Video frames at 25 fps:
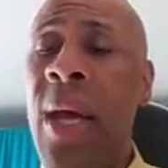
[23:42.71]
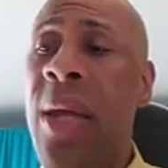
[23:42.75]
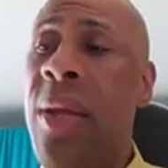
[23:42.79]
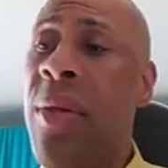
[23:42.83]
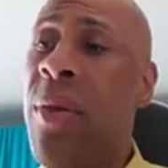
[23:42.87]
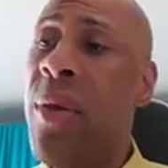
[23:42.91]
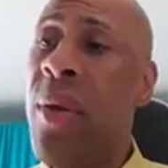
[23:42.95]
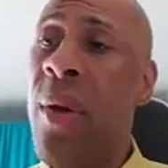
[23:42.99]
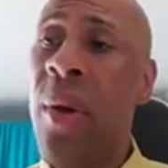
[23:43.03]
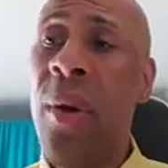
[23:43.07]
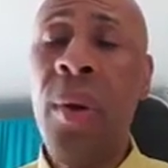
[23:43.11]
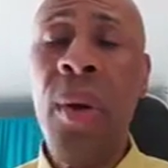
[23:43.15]

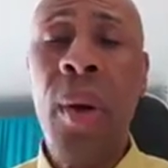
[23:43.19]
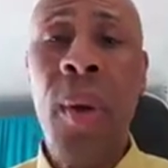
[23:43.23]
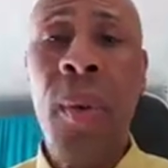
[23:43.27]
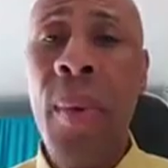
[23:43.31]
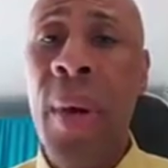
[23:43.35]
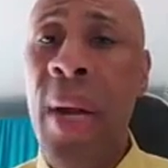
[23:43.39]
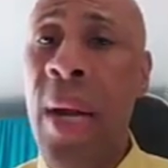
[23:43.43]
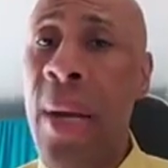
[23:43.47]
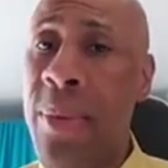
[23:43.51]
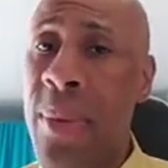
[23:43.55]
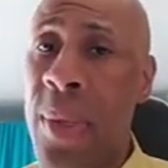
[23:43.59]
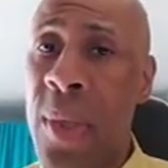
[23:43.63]
you don't know
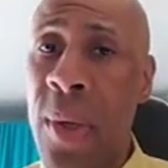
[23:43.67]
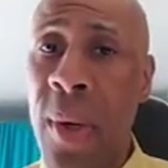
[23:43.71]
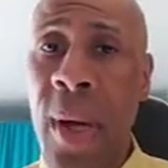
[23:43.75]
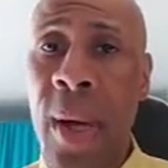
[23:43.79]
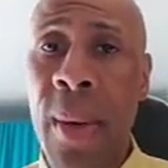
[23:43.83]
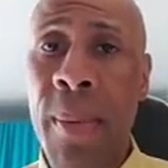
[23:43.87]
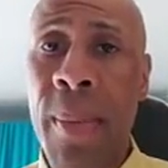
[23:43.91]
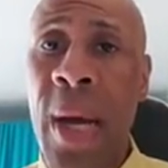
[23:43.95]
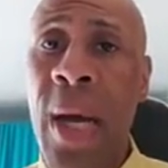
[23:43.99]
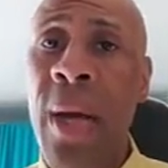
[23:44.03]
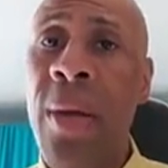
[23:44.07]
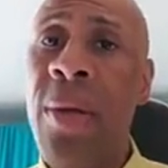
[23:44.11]
what I'm talking
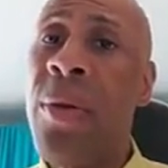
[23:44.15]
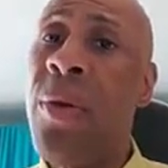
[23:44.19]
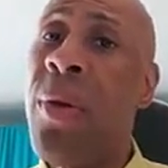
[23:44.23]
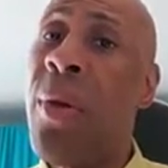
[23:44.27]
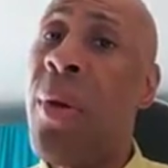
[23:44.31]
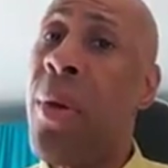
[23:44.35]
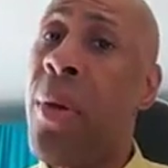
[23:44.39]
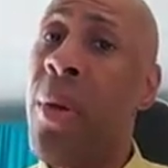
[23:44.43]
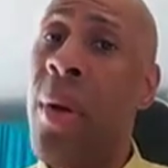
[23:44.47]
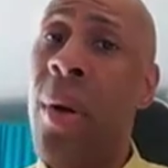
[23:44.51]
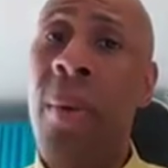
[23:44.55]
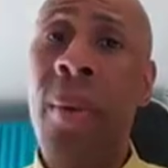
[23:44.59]
about, you
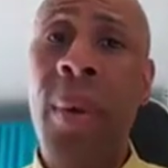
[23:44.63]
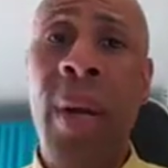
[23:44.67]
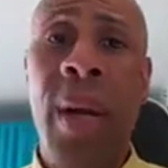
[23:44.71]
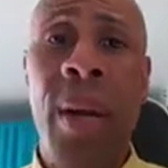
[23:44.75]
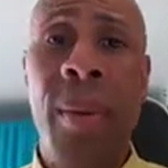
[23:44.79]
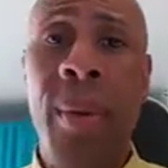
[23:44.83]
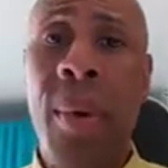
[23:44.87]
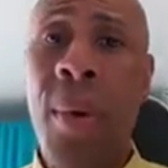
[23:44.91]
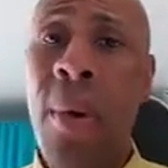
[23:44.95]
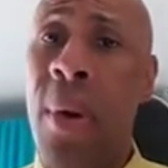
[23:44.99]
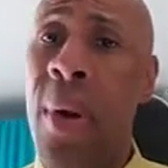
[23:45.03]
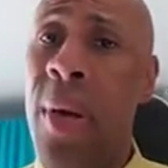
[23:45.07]
don't know what
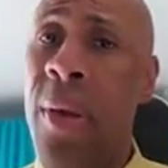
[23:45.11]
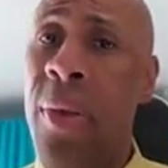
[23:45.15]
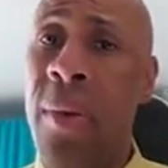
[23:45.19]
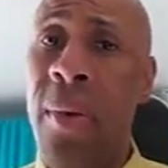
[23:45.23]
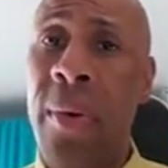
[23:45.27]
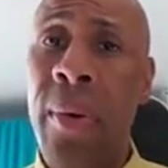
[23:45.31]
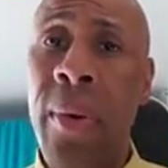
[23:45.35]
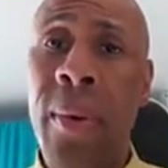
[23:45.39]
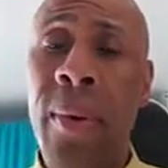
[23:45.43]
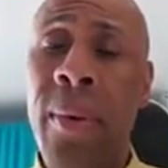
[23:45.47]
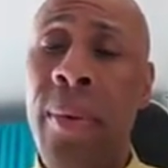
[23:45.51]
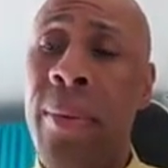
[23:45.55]
I'm going
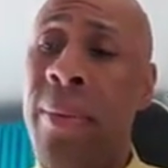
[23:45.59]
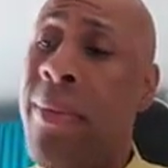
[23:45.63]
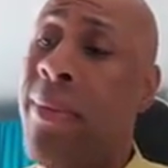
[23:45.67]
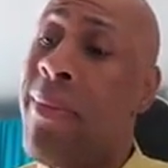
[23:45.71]
through,